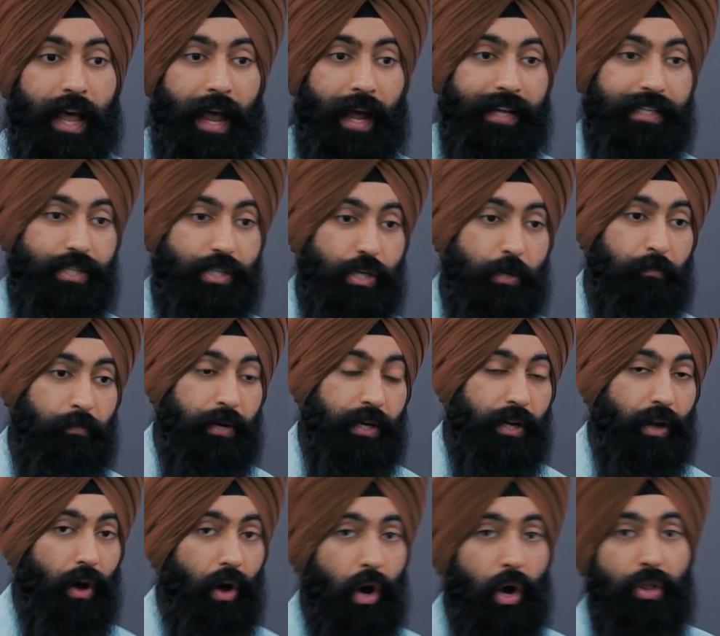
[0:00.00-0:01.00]
And so you put
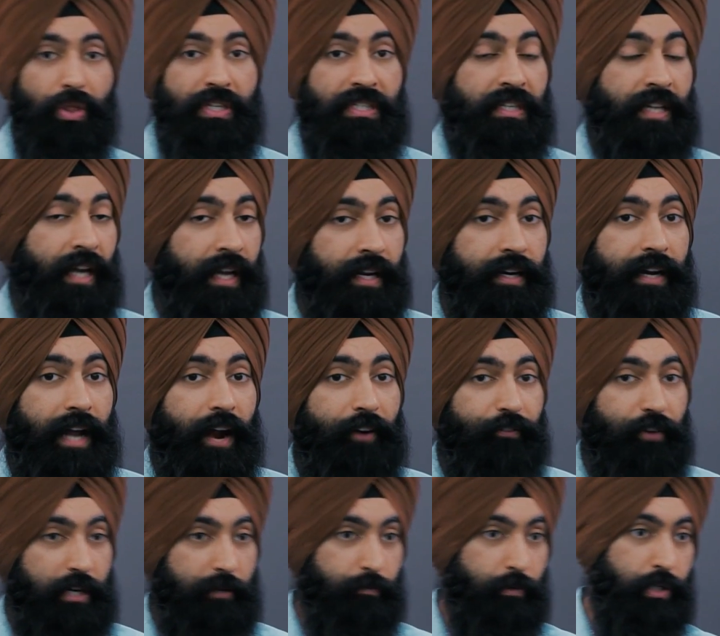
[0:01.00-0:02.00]
in all this hidden
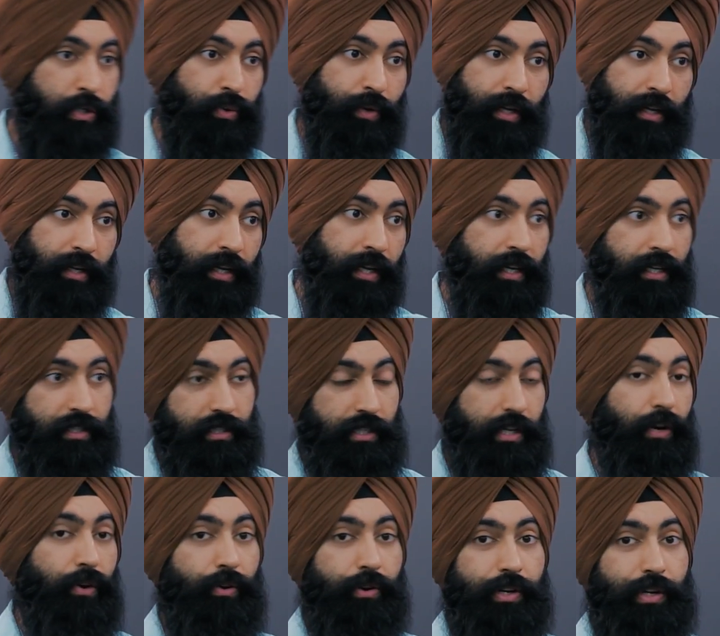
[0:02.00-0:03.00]
effort between
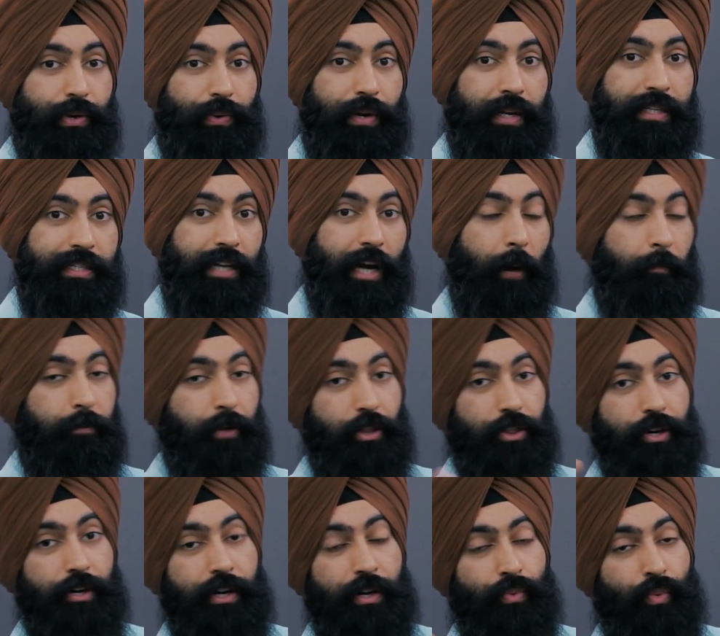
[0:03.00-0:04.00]
0 degrees up to
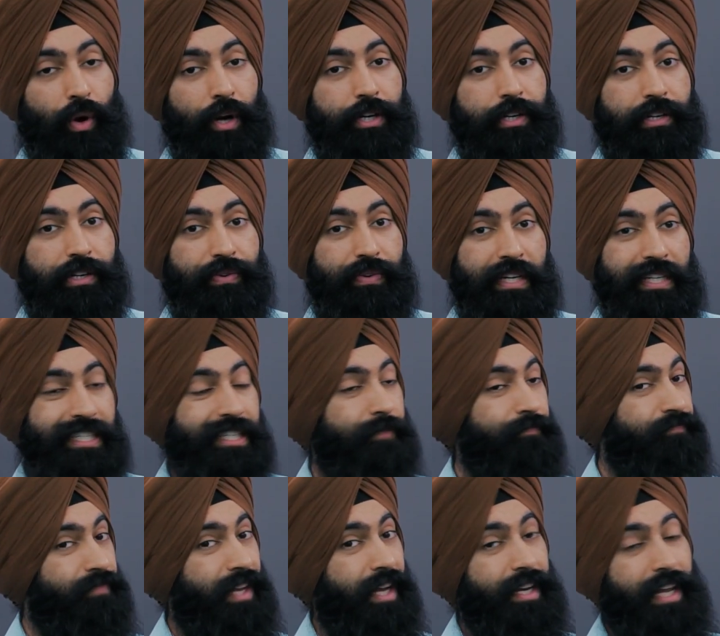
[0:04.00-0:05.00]
31 degrees,
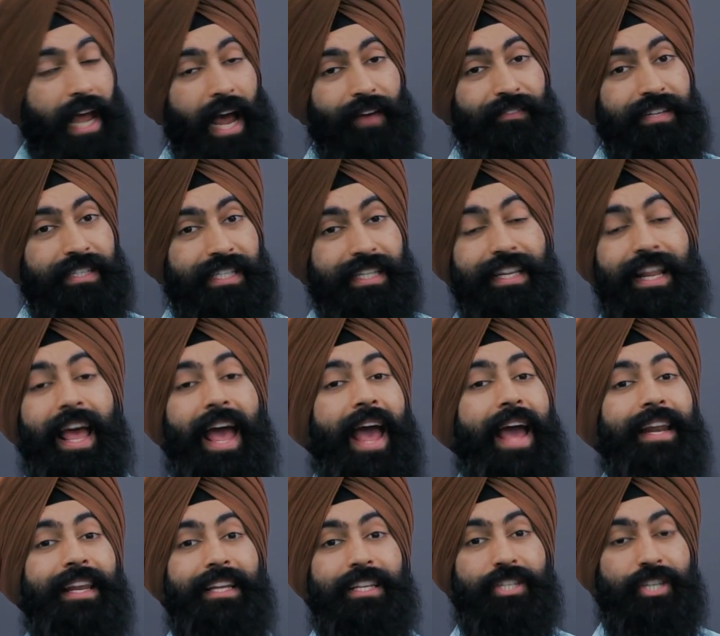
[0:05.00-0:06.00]
and you haven't seen
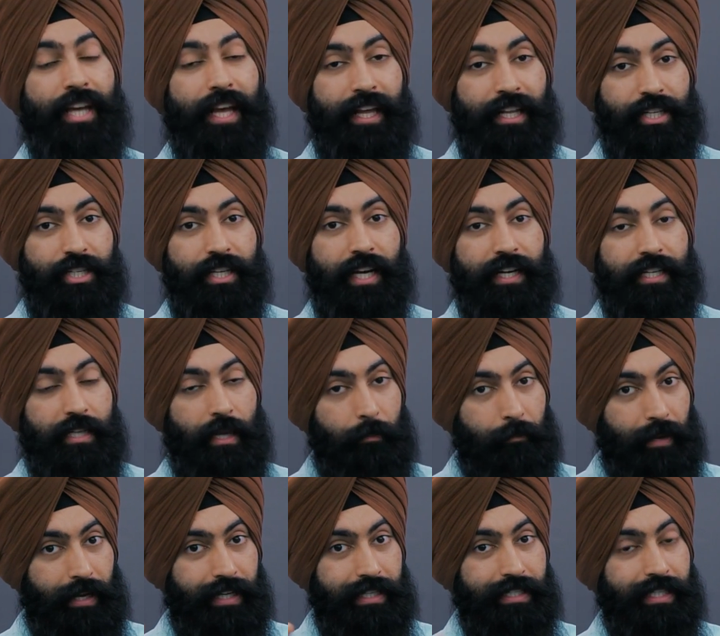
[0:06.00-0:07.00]
any change yet
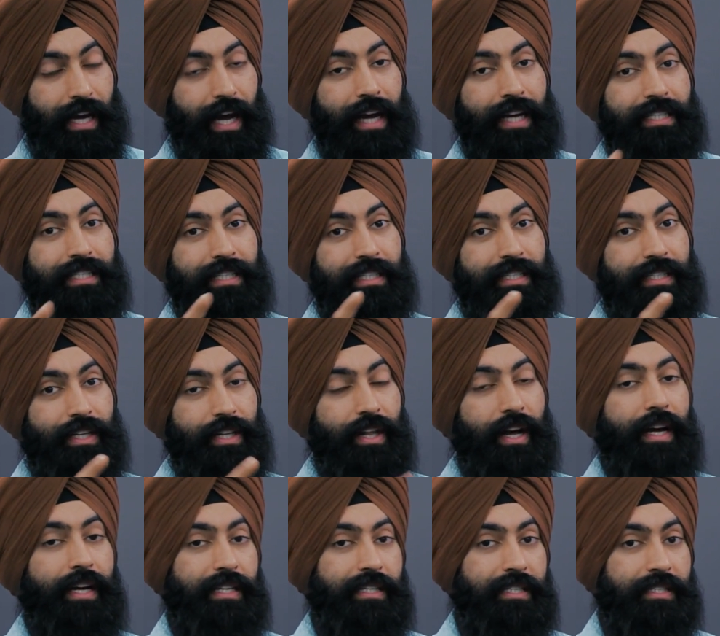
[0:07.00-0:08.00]
because the ice is still
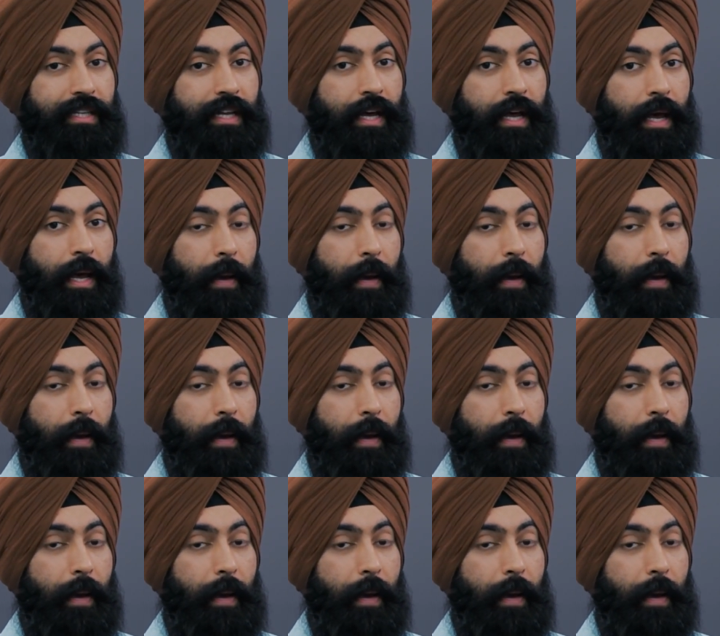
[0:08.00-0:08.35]
ice.